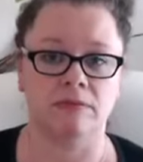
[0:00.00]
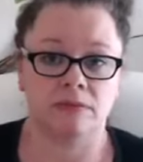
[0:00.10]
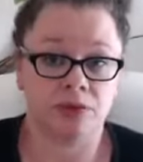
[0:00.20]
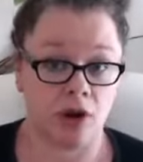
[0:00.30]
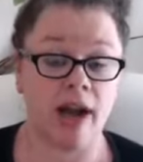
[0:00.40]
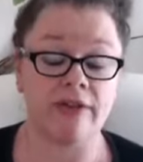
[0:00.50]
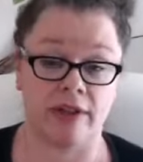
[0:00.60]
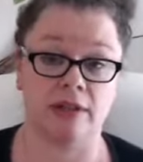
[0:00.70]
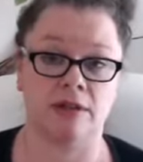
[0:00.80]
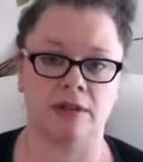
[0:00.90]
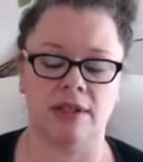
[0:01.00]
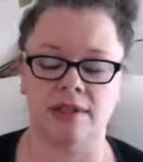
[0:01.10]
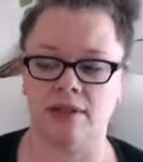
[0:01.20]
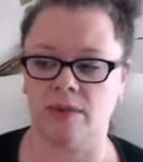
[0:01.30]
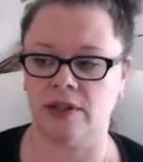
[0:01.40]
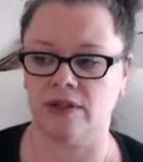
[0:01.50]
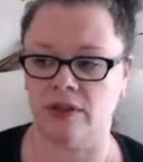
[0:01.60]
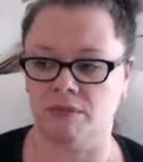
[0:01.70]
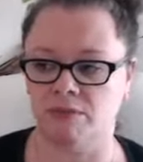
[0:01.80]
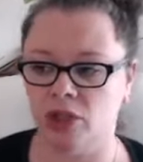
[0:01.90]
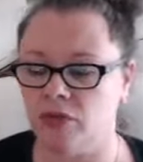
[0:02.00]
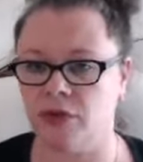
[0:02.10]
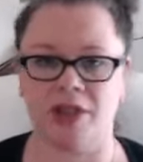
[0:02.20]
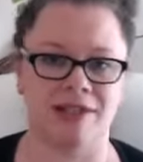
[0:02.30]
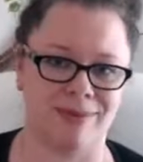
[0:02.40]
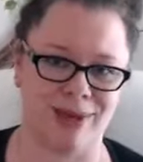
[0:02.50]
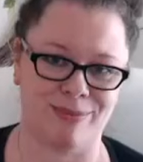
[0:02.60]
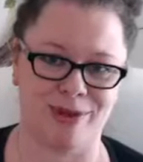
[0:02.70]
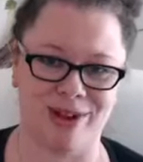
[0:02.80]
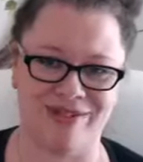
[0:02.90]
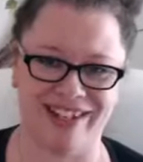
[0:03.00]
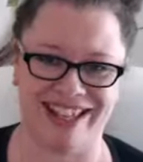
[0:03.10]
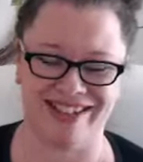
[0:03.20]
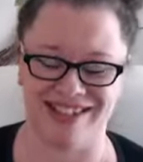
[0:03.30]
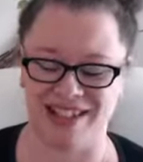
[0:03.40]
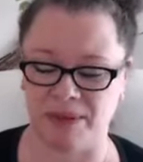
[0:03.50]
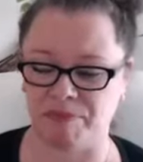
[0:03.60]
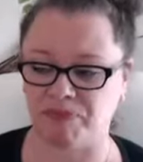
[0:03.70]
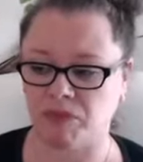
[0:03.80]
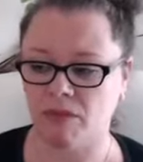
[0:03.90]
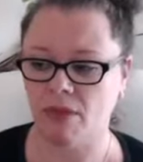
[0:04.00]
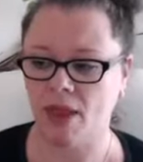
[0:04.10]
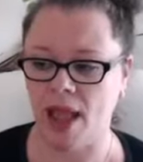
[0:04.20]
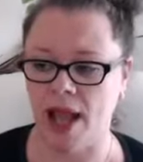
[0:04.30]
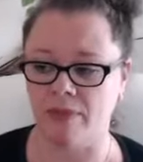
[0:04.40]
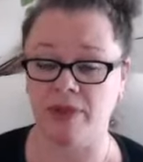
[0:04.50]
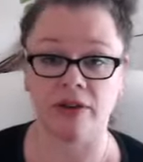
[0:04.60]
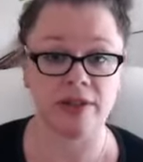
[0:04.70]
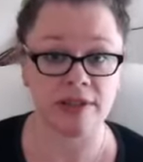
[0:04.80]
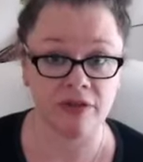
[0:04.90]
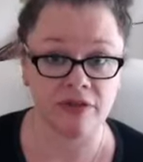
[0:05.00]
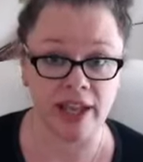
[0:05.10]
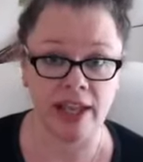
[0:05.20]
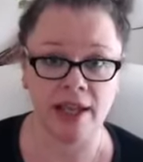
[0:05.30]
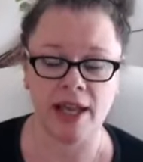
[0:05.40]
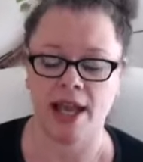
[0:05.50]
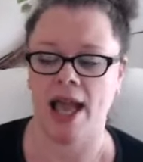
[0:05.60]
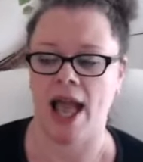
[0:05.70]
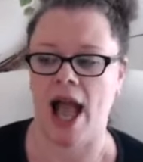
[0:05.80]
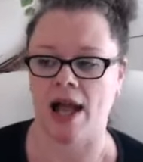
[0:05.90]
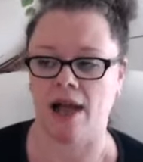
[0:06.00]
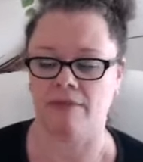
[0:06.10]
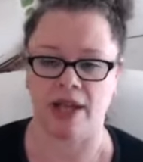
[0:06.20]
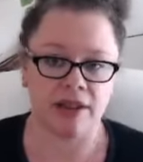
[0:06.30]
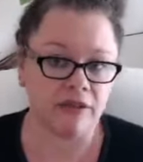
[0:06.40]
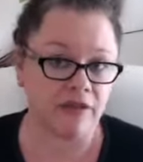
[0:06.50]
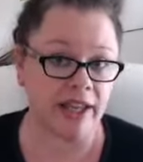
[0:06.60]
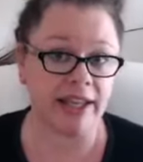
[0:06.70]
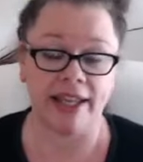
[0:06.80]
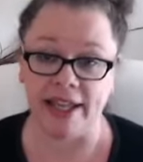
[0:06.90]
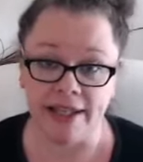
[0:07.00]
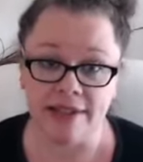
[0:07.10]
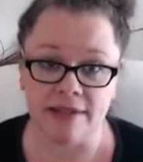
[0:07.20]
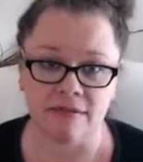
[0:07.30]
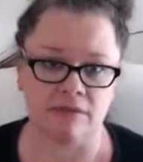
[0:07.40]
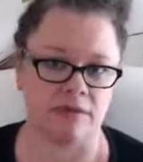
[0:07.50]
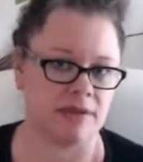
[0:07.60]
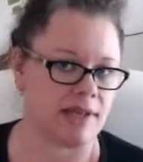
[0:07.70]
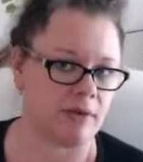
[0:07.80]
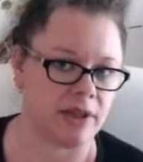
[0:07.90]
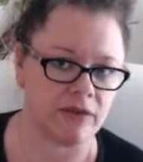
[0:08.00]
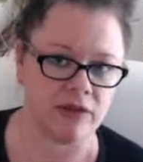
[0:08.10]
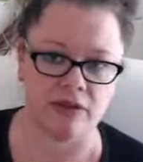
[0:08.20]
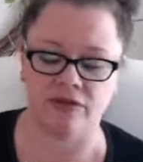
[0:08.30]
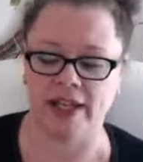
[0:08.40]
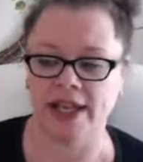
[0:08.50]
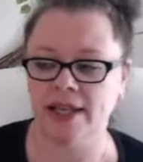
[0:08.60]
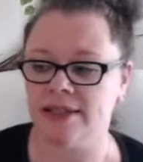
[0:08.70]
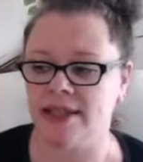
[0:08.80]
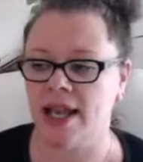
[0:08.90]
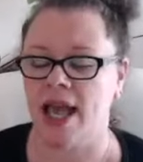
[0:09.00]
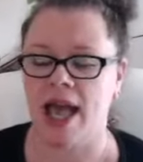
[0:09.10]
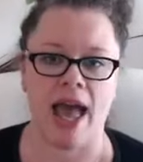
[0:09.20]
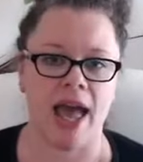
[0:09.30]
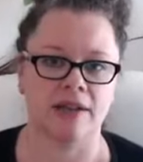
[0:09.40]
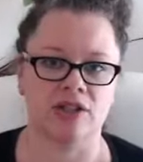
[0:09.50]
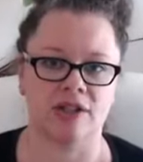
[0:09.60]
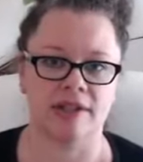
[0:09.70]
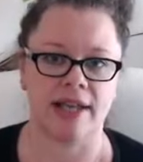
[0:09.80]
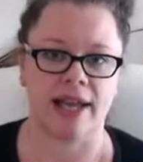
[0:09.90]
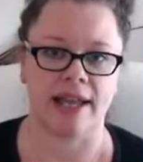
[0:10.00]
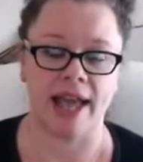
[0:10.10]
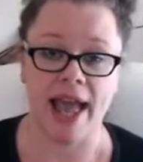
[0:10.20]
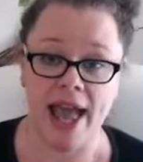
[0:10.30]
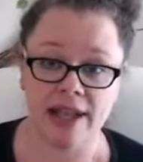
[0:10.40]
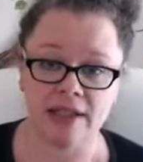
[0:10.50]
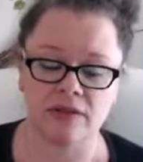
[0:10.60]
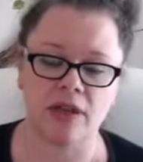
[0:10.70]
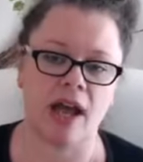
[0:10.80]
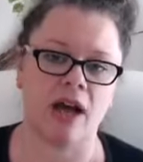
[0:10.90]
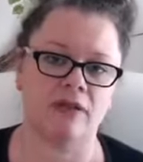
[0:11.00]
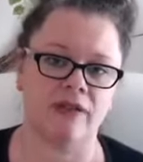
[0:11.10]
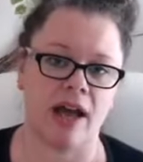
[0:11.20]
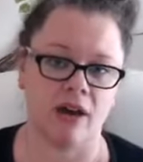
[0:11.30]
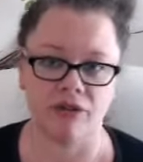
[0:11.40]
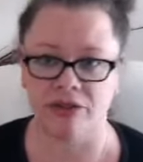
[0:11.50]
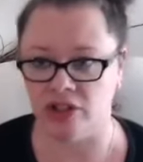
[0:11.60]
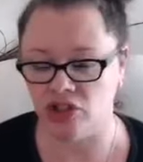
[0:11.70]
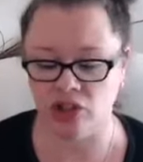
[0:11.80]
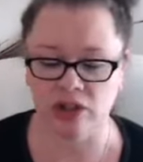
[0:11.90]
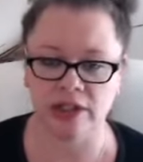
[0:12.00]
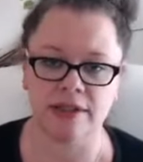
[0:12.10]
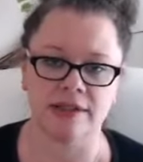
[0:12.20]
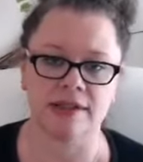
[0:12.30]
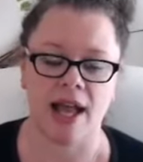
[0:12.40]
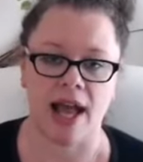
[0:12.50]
private. This is one of the beautiful things about private counselling. There is a fee, and the fee is, say whatever your fee is, and you say, and if you have health insurance,